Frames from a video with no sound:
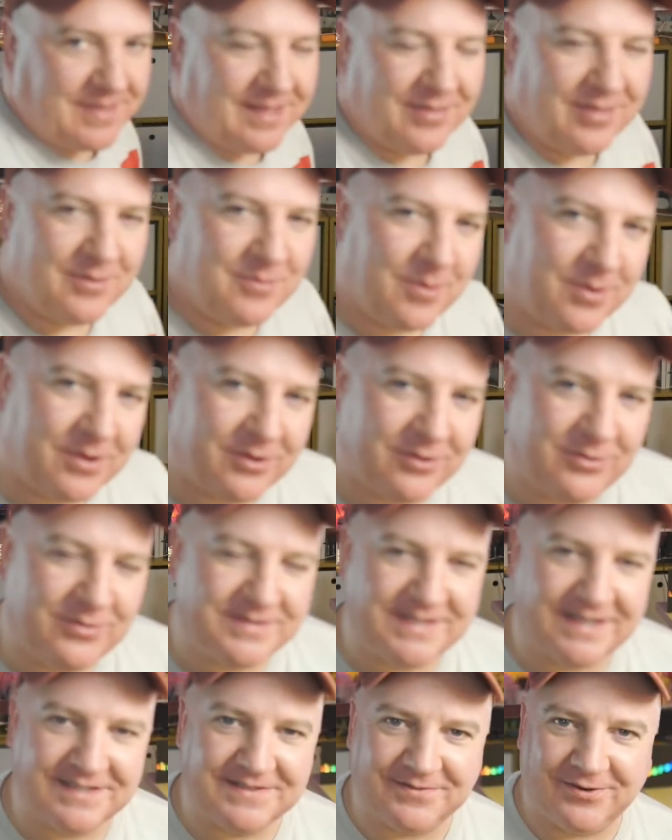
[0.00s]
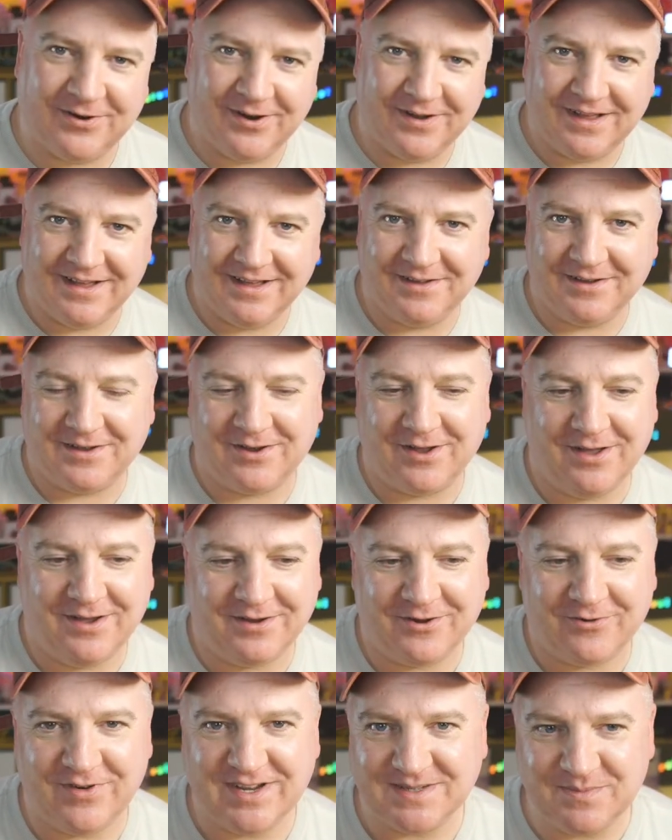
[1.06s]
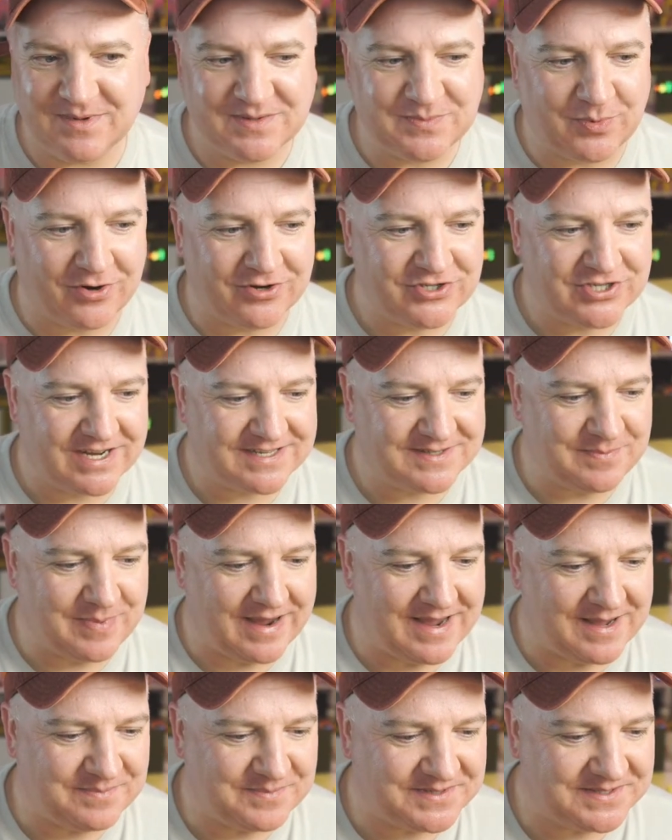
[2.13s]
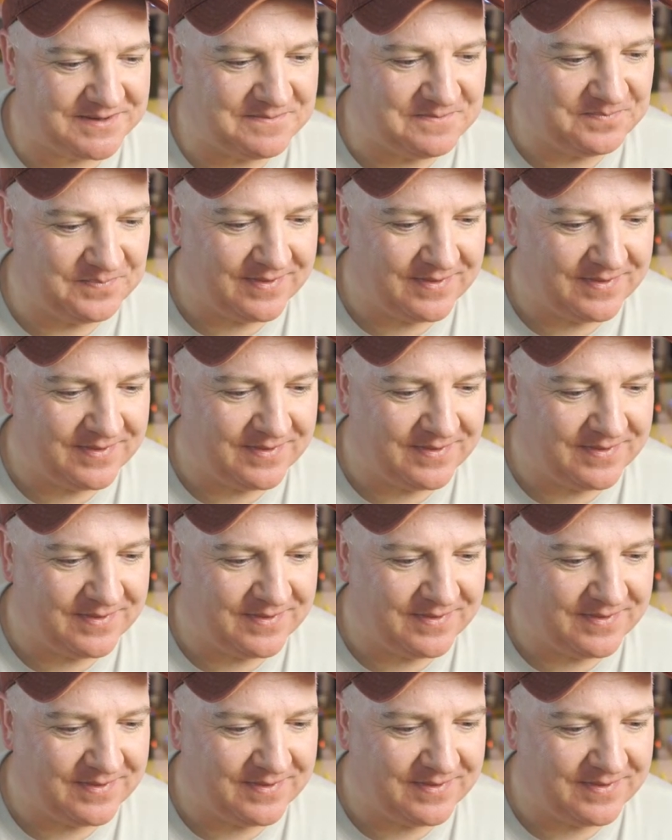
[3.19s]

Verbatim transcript: i think we're going to use this for a, a, a christmas project perhaps